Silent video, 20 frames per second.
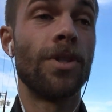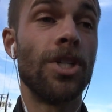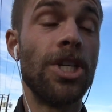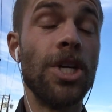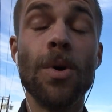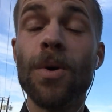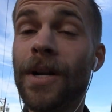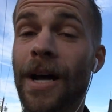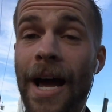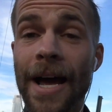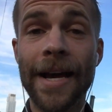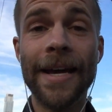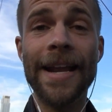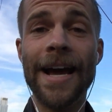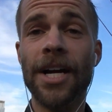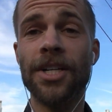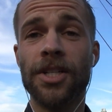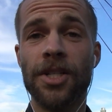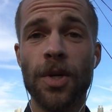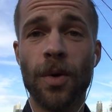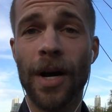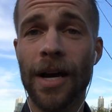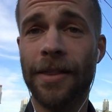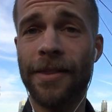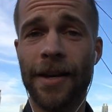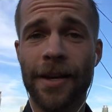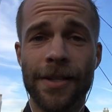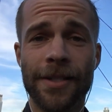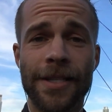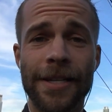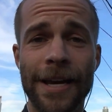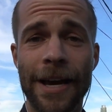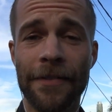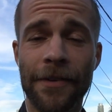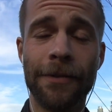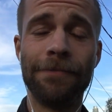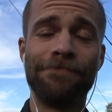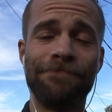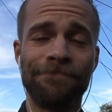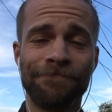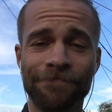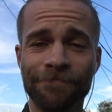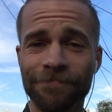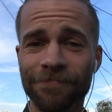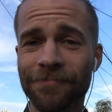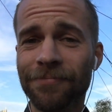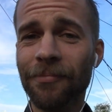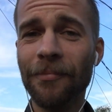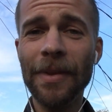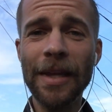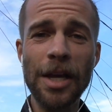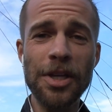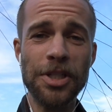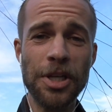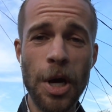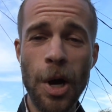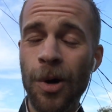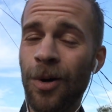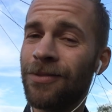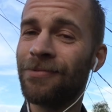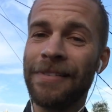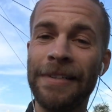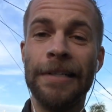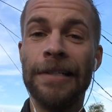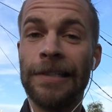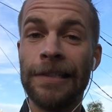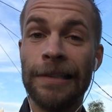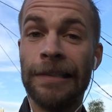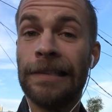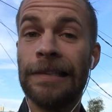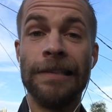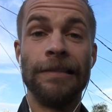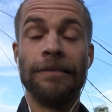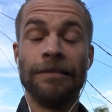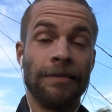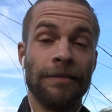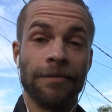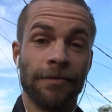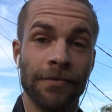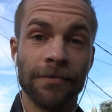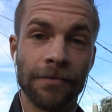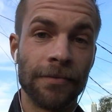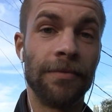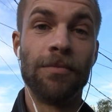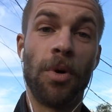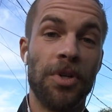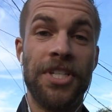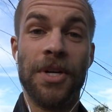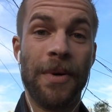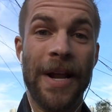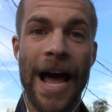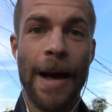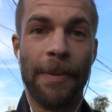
you and I could actually do great things together. So, we'll see what